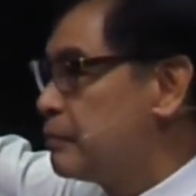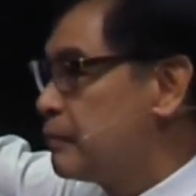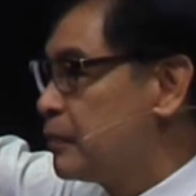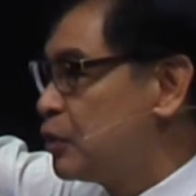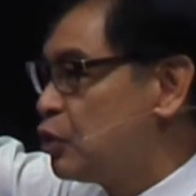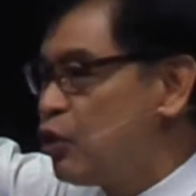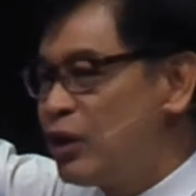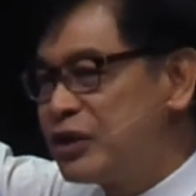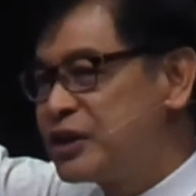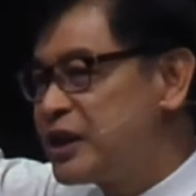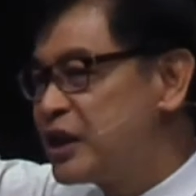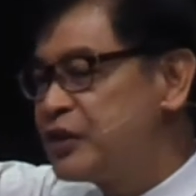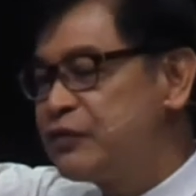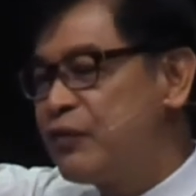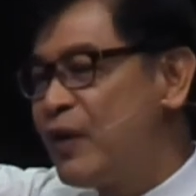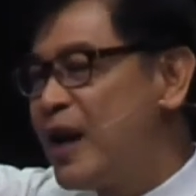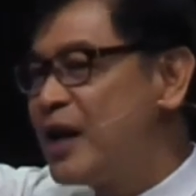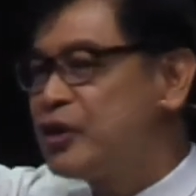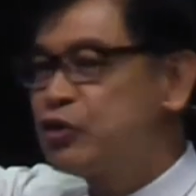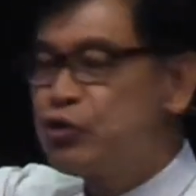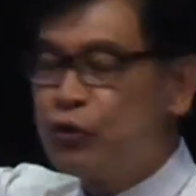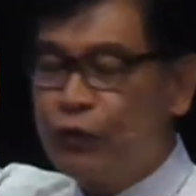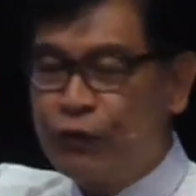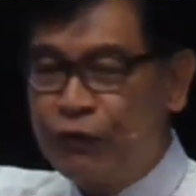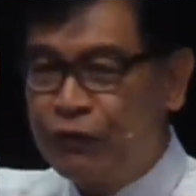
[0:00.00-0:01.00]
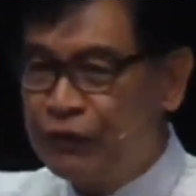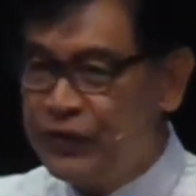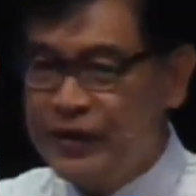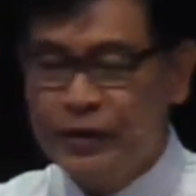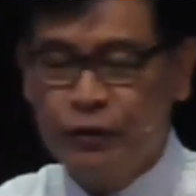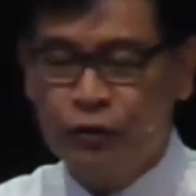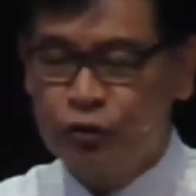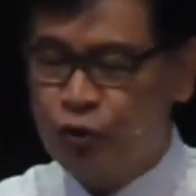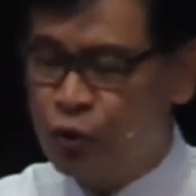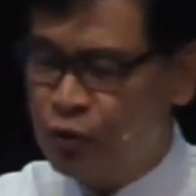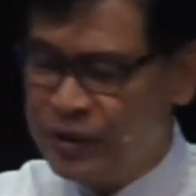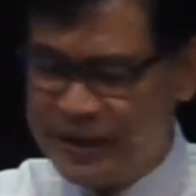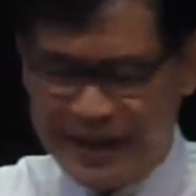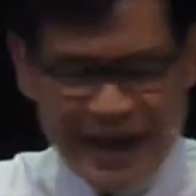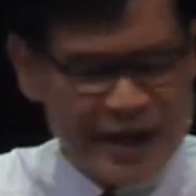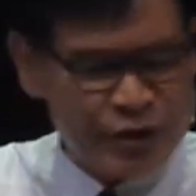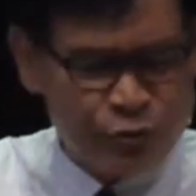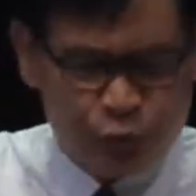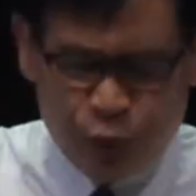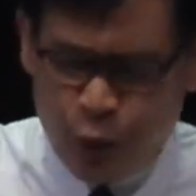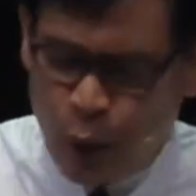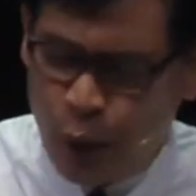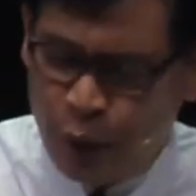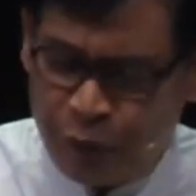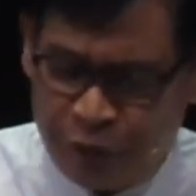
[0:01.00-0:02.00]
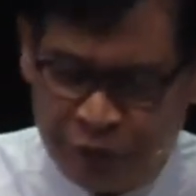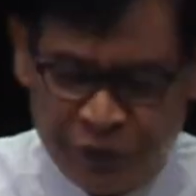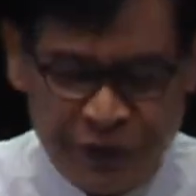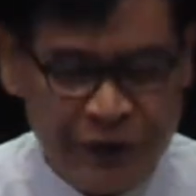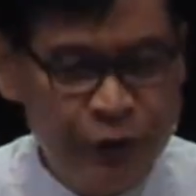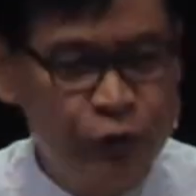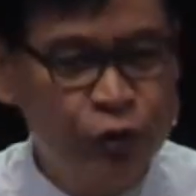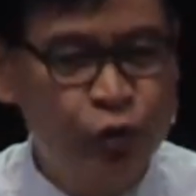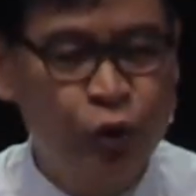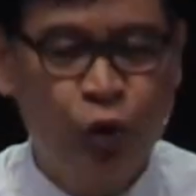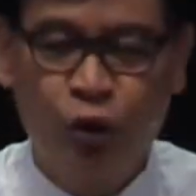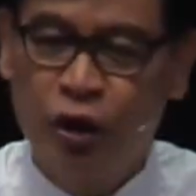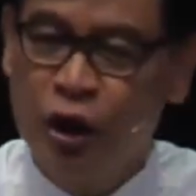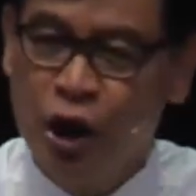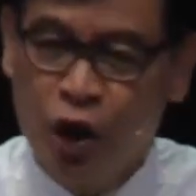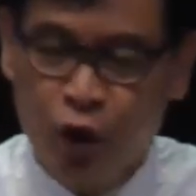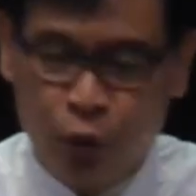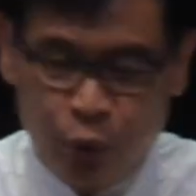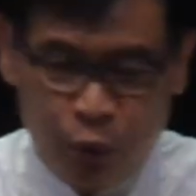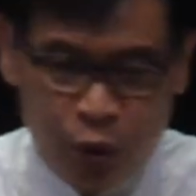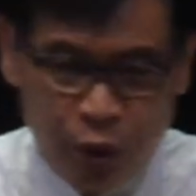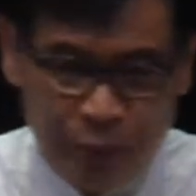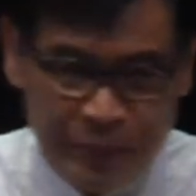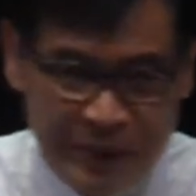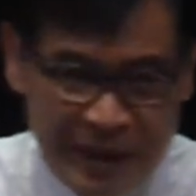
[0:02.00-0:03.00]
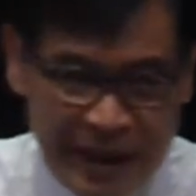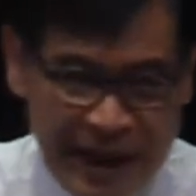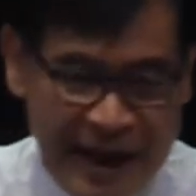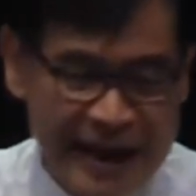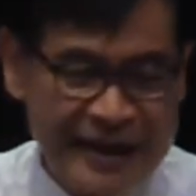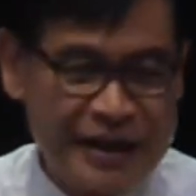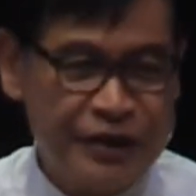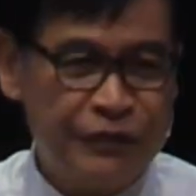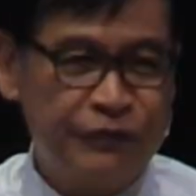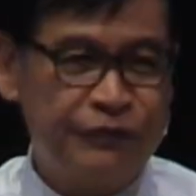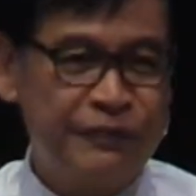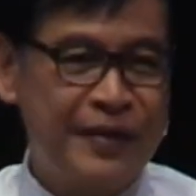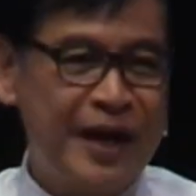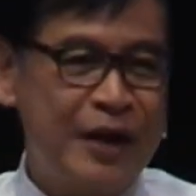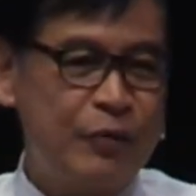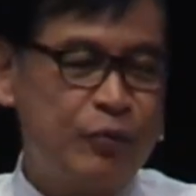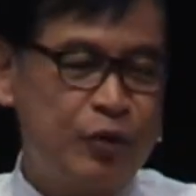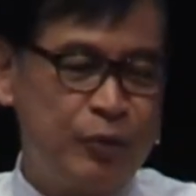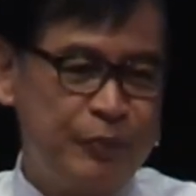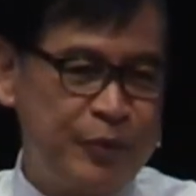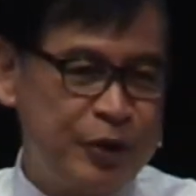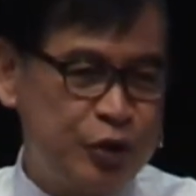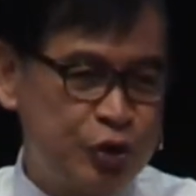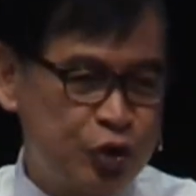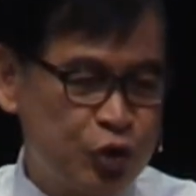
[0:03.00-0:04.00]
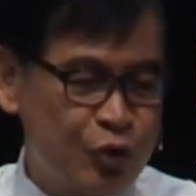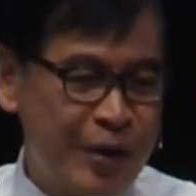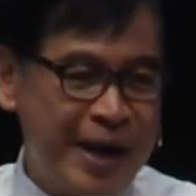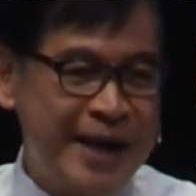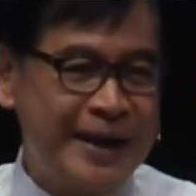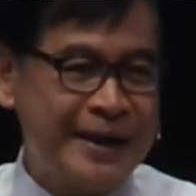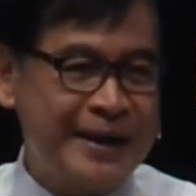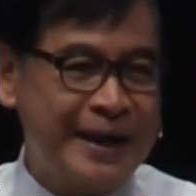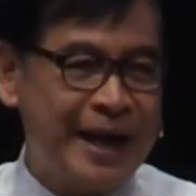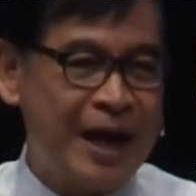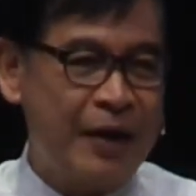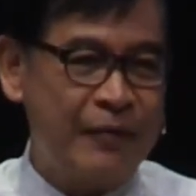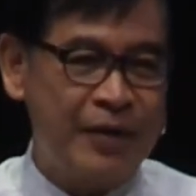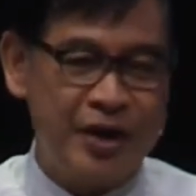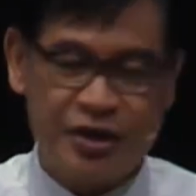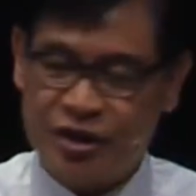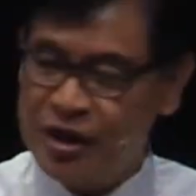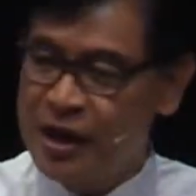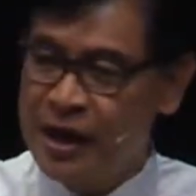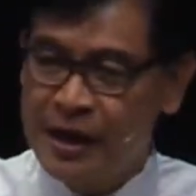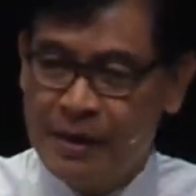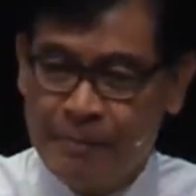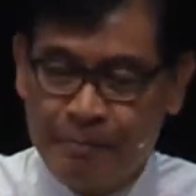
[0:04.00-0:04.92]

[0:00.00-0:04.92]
Not just for us to feel good. Yes, we will feel good. We will be edified. We will be so encouraged.